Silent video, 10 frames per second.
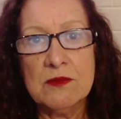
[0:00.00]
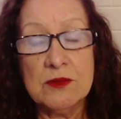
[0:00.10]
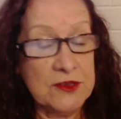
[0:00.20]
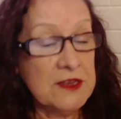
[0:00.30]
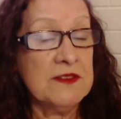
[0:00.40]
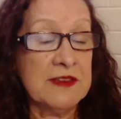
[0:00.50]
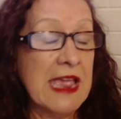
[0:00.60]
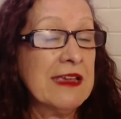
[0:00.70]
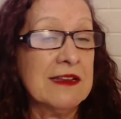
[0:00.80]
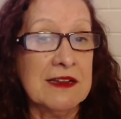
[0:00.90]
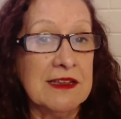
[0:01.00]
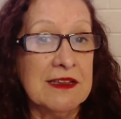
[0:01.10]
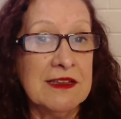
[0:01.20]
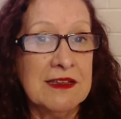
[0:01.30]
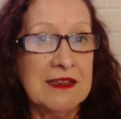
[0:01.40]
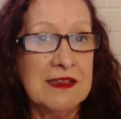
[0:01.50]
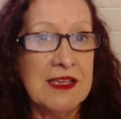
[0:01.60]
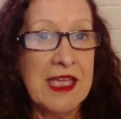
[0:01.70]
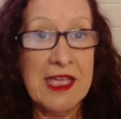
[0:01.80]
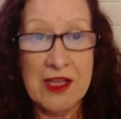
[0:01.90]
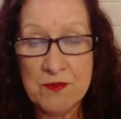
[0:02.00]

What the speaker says: was exactly how